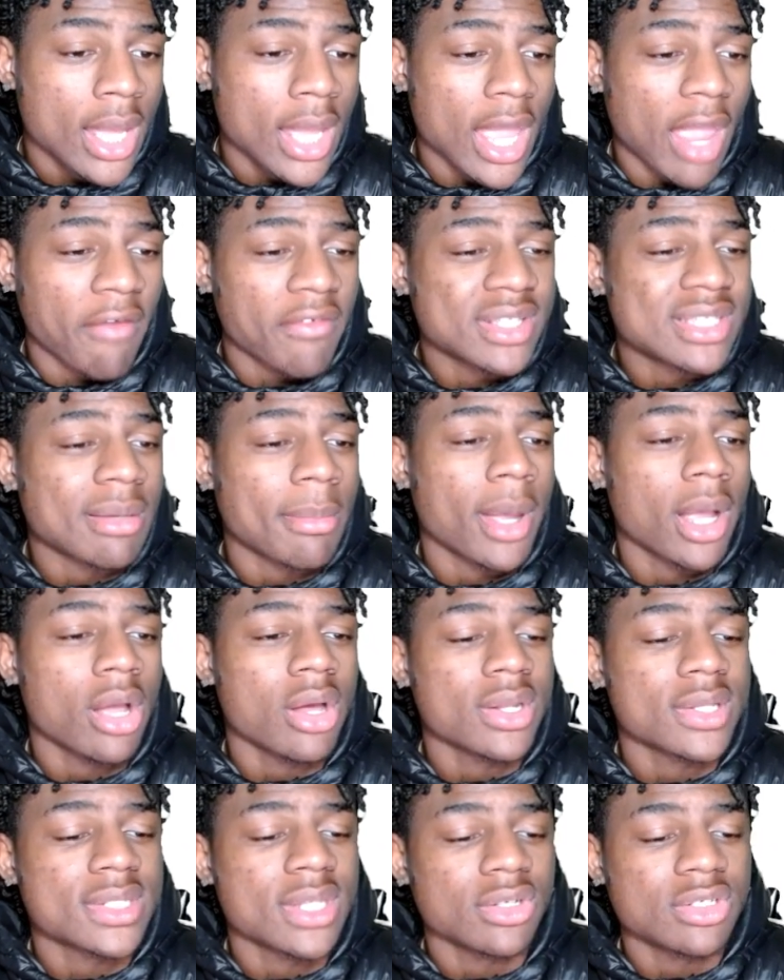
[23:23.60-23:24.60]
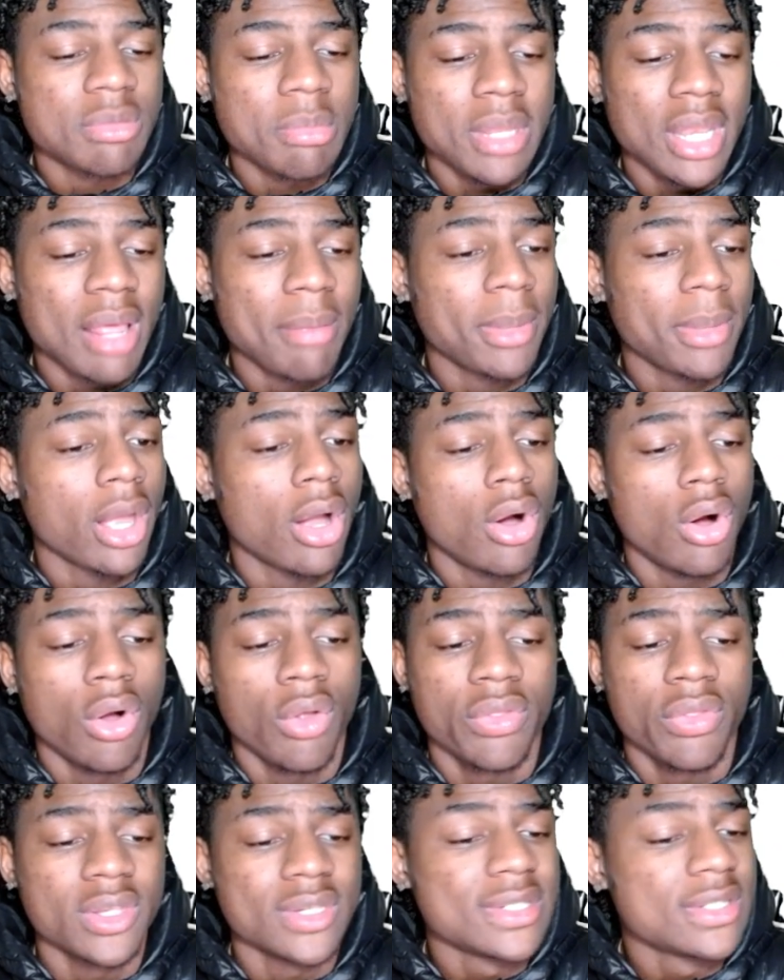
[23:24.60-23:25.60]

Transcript: Every time I go to social media, be like, "Oh, this